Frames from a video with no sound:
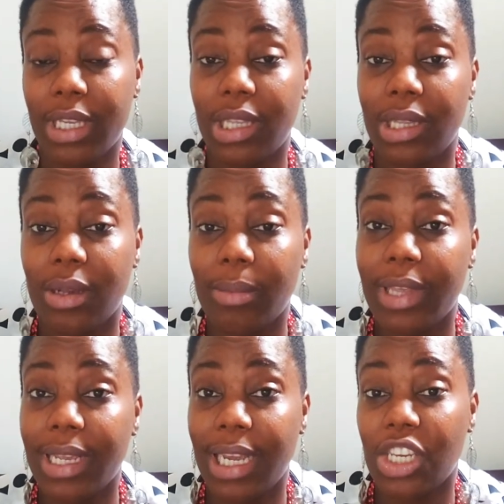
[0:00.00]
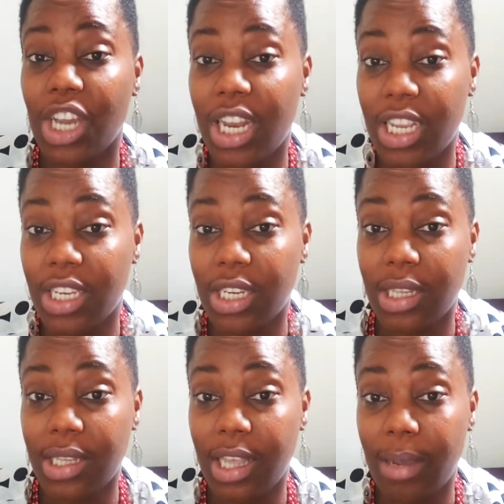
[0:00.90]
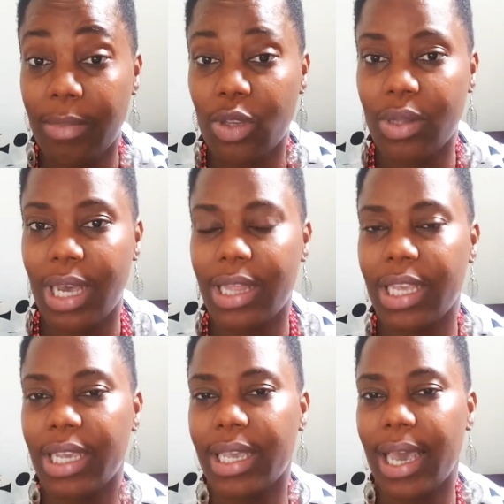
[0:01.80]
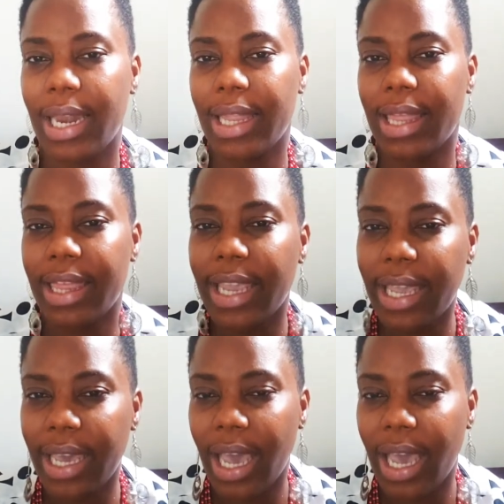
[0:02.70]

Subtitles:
something that challenges them so that they can think